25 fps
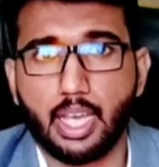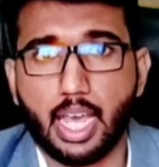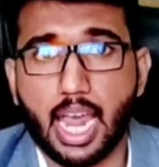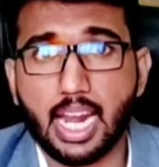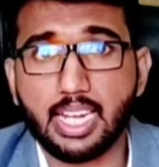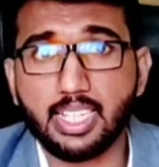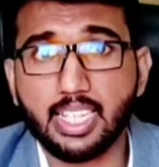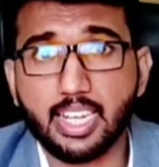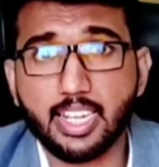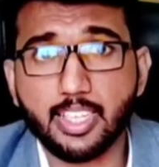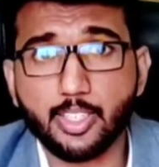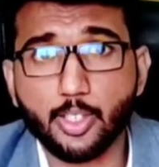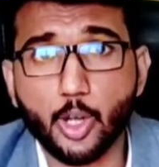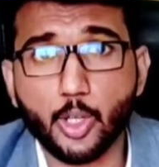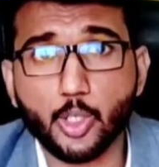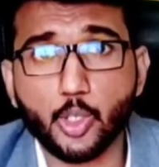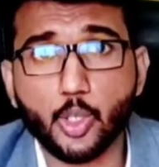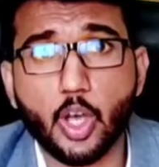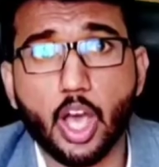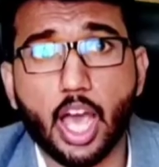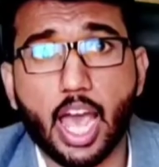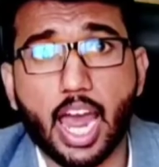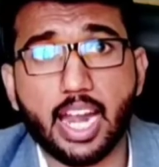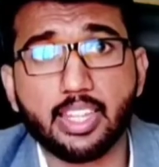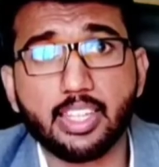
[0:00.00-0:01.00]
And there is also
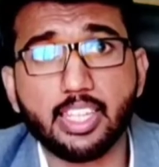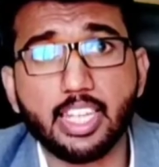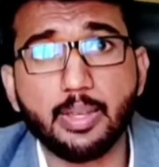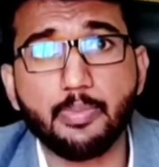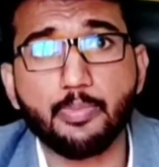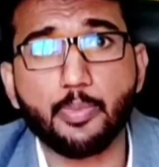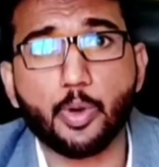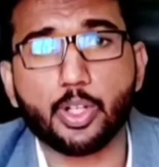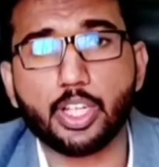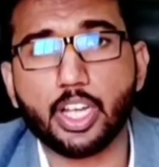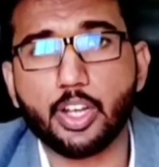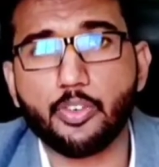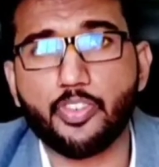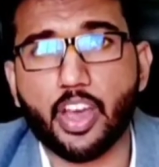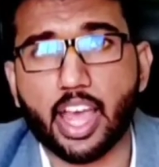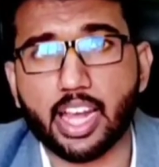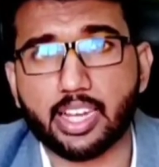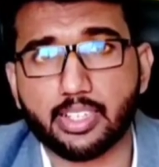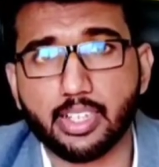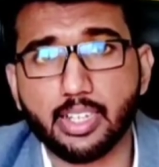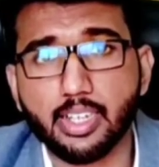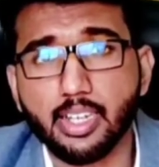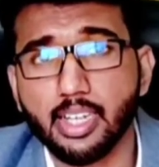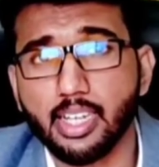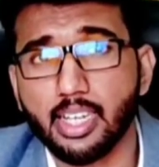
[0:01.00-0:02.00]
another important
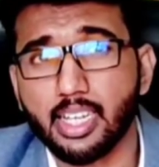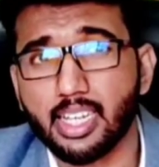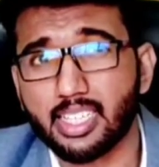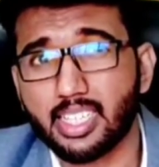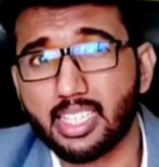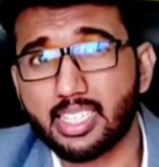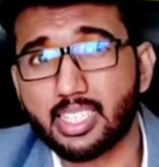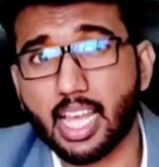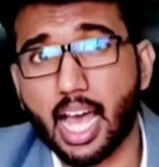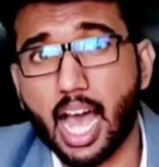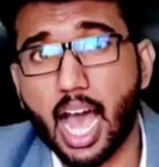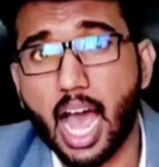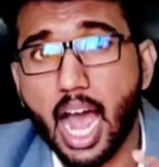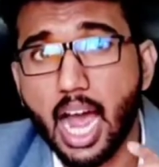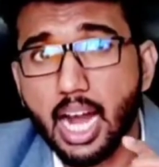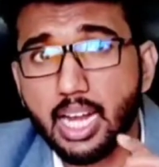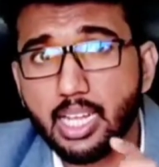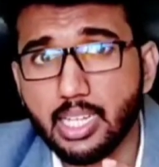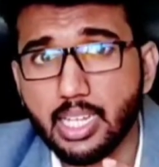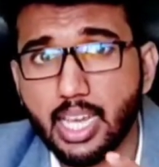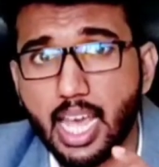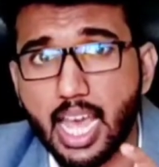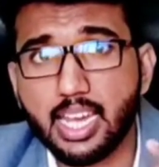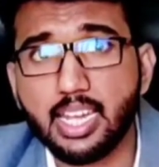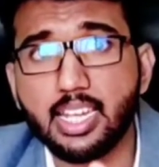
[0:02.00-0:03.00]
factor, this
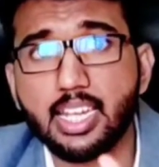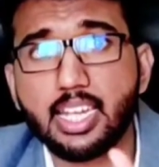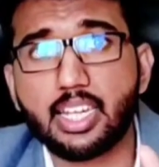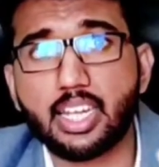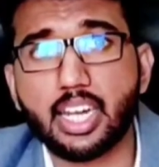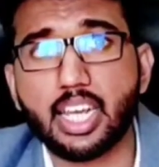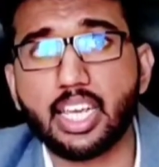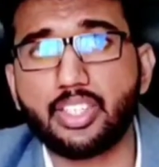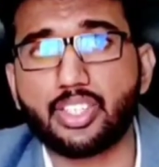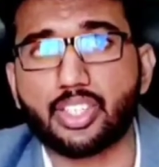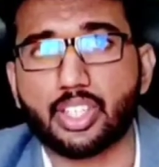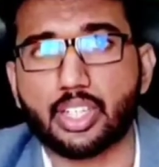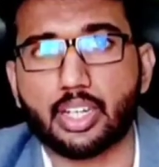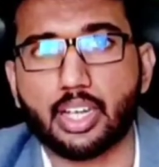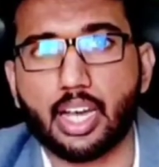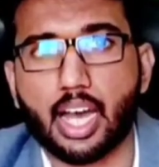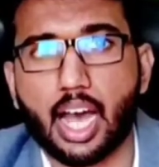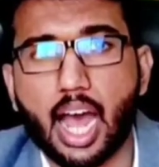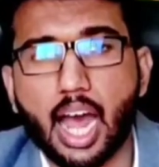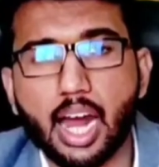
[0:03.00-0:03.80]
art and literature.